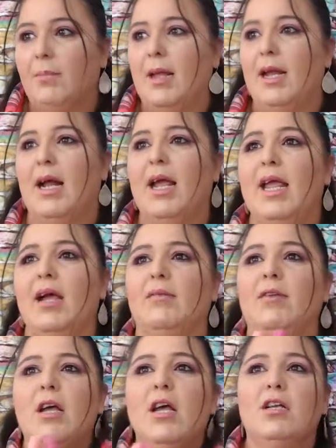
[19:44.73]
and I have
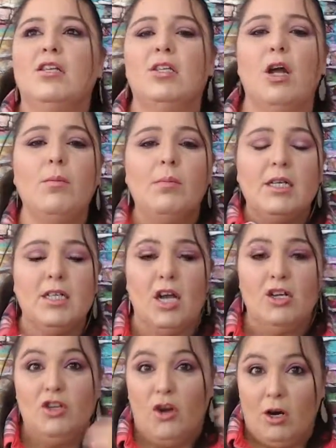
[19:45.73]
so much
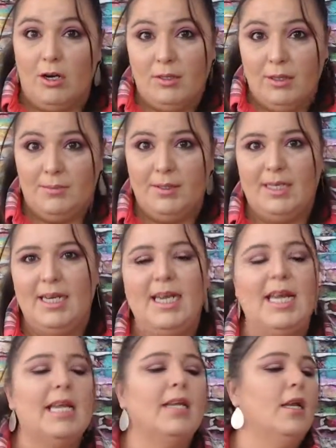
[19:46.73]
dark
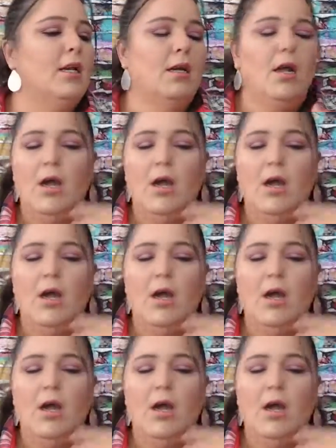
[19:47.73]
lipstick, and